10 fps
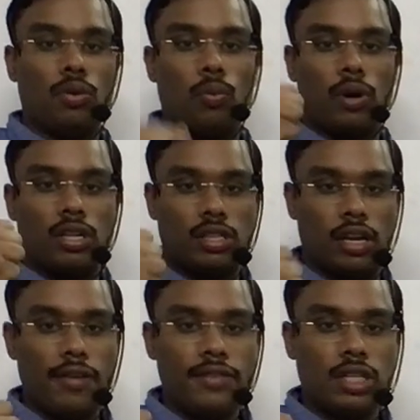One is the
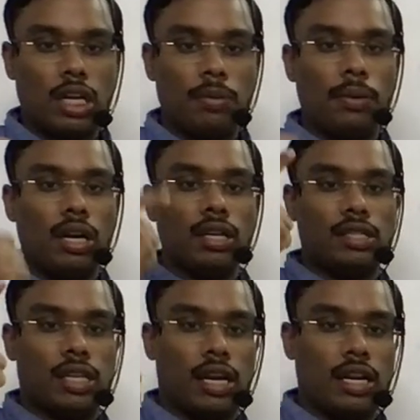if statement,
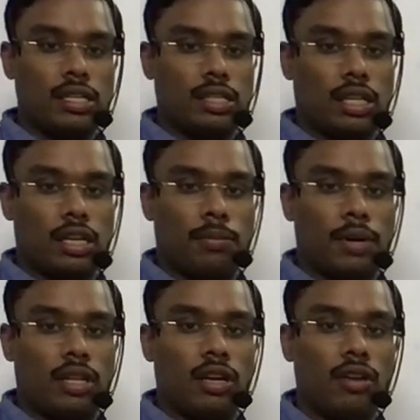second is nothing
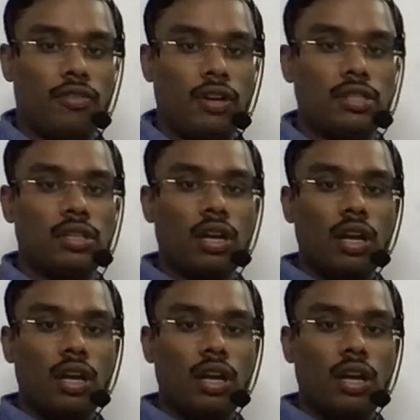but the if else,